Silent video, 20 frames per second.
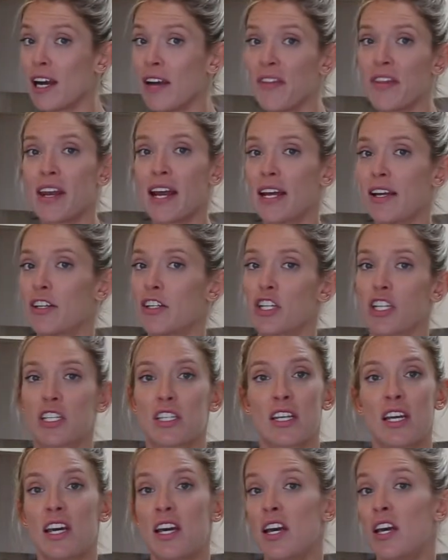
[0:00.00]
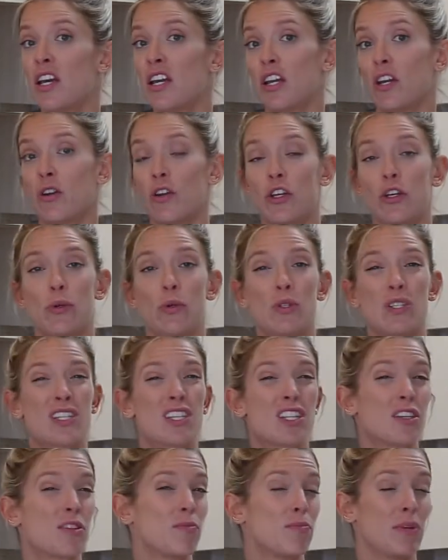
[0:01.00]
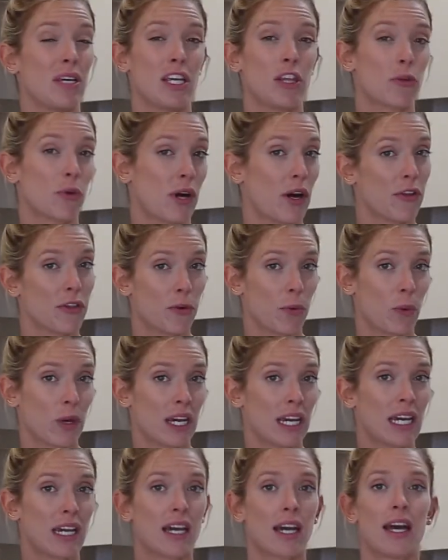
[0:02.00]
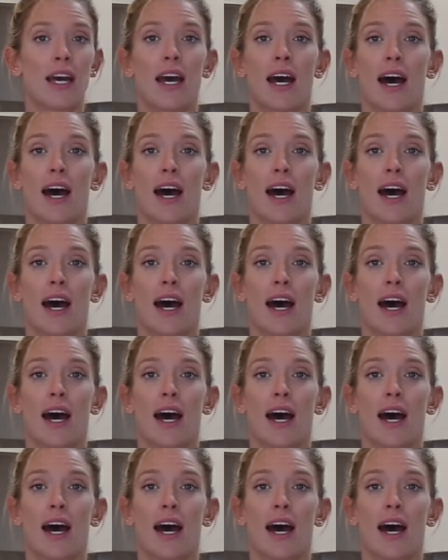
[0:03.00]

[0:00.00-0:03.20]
And then I just use the meat throughout the week.